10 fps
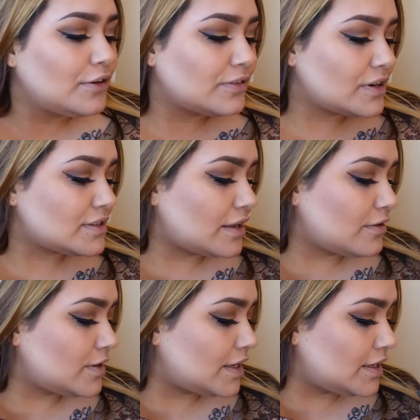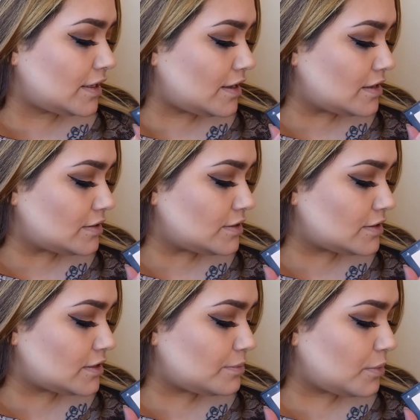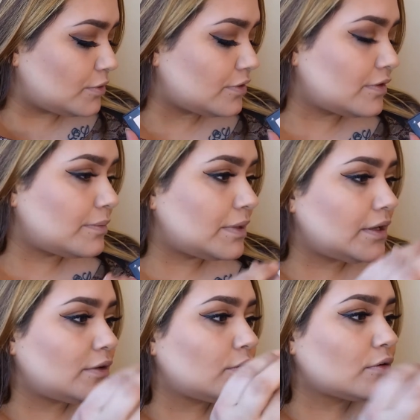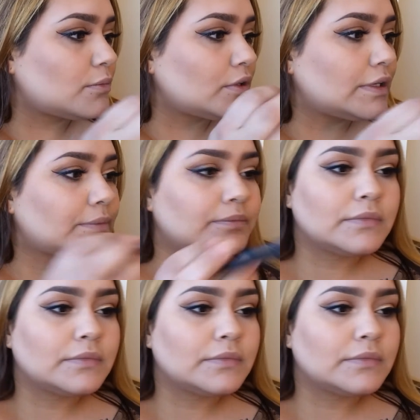First I go ahead and just dip both of them in normally.